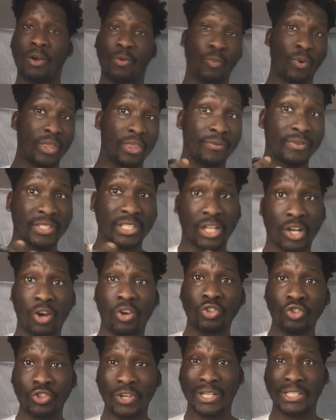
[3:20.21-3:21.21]
whether it's a
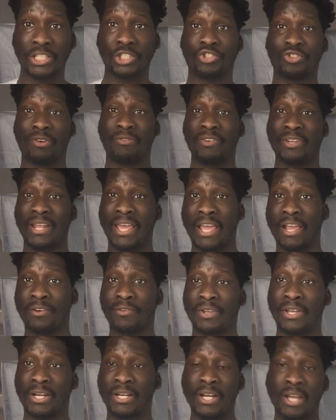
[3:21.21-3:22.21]
contractor driven
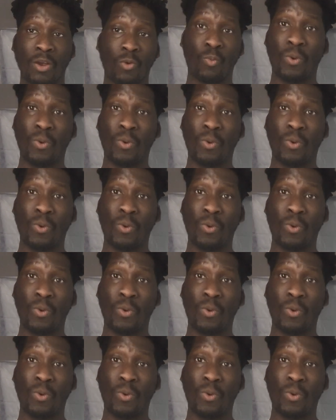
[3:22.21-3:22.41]
area,